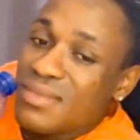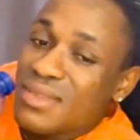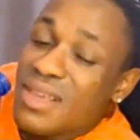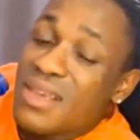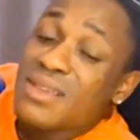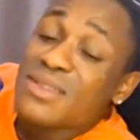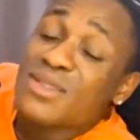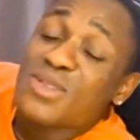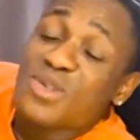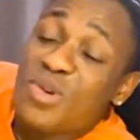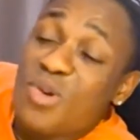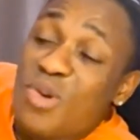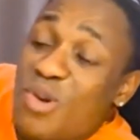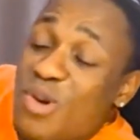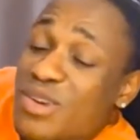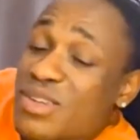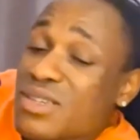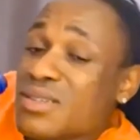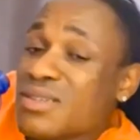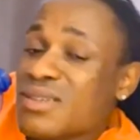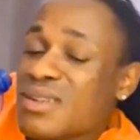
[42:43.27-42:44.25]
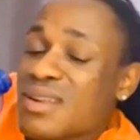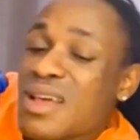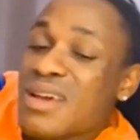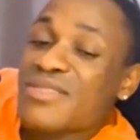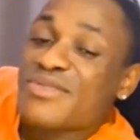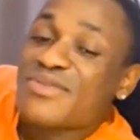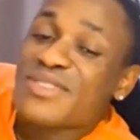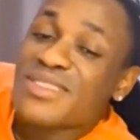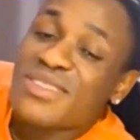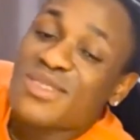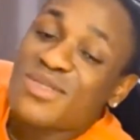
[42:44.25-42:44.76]
Enjoy.
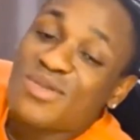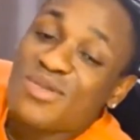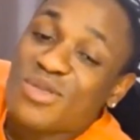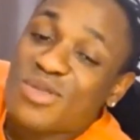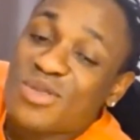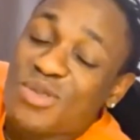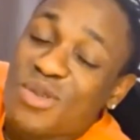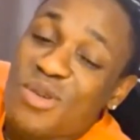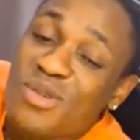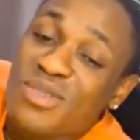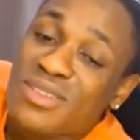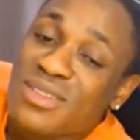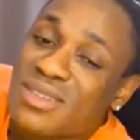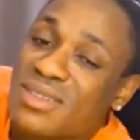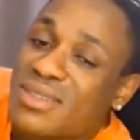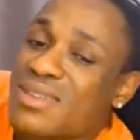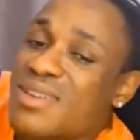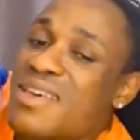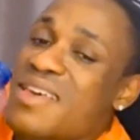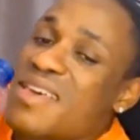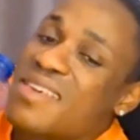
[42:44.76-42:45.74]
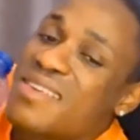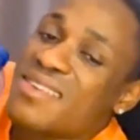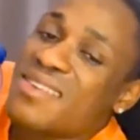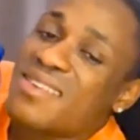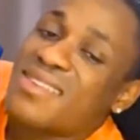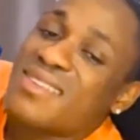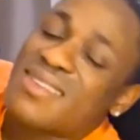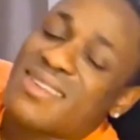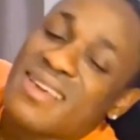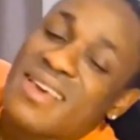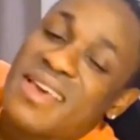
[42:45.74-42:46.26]
Life is too short.
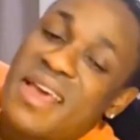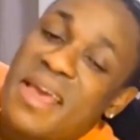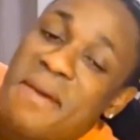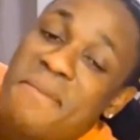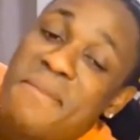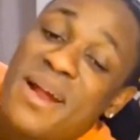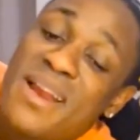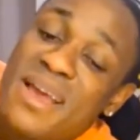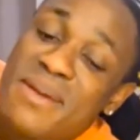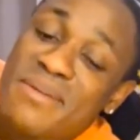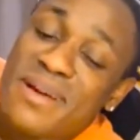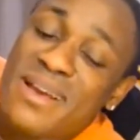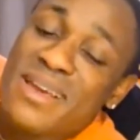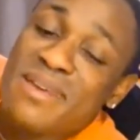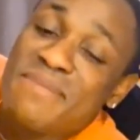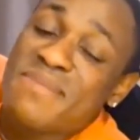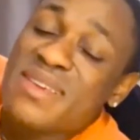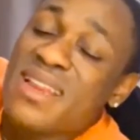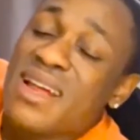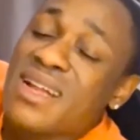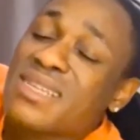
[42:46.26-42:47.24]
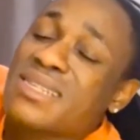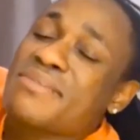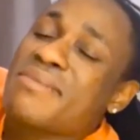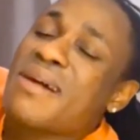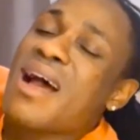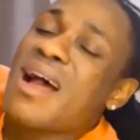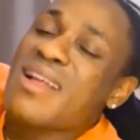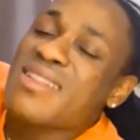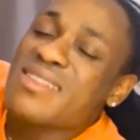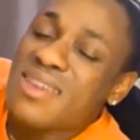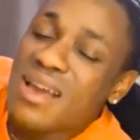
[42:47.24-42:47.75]
Bale wa emirati
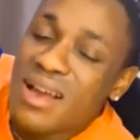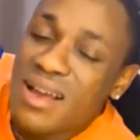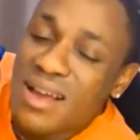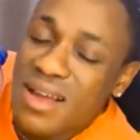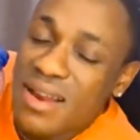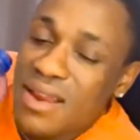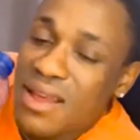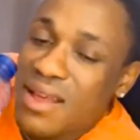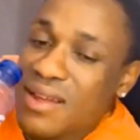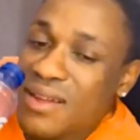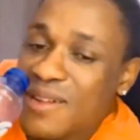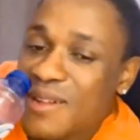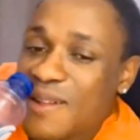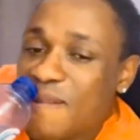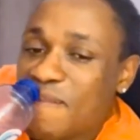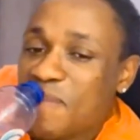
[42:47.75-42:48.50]
ba njagala.